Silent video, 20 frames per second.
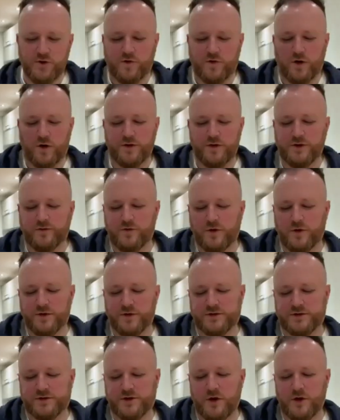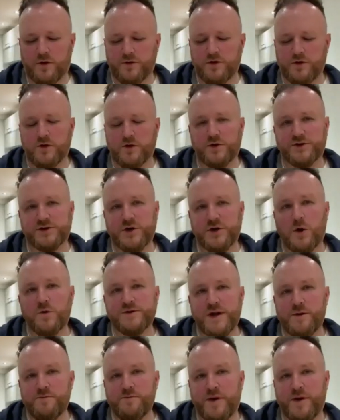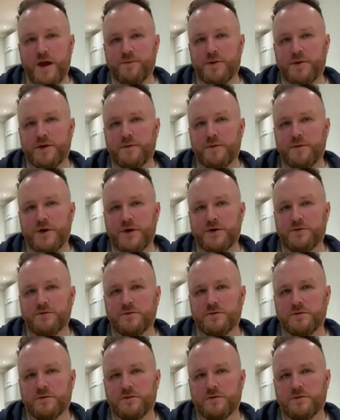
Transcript: got Scholes and Pep in the middle.